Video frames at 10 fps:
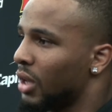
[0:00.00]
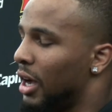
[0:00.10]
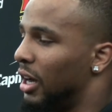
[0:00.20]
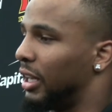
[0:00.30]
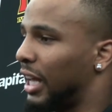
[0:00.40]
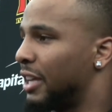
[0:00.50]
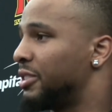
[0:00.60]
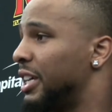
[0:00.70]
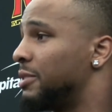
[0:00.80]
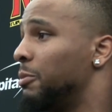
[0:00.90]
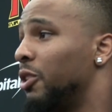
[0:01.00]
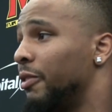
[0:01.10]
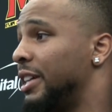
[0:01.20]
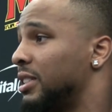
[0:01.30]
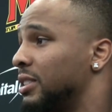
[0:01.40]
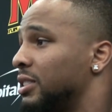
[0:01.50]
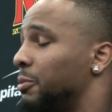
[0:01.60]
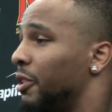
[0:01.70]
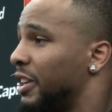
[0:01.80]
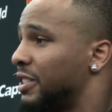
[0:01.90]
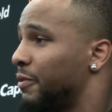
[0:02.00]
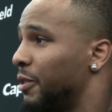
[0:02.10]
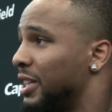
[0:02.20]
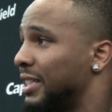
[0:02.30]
Uh, like you said, it's motivation. It's motivation for us